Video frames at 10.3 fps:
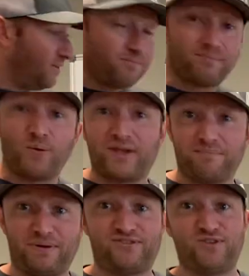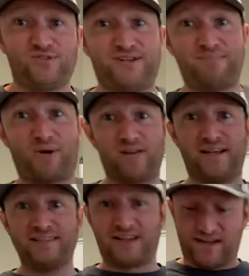But we can beat 2 team
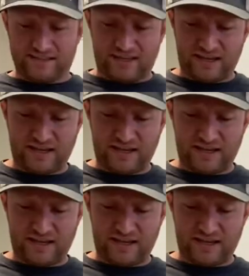parlays, guys.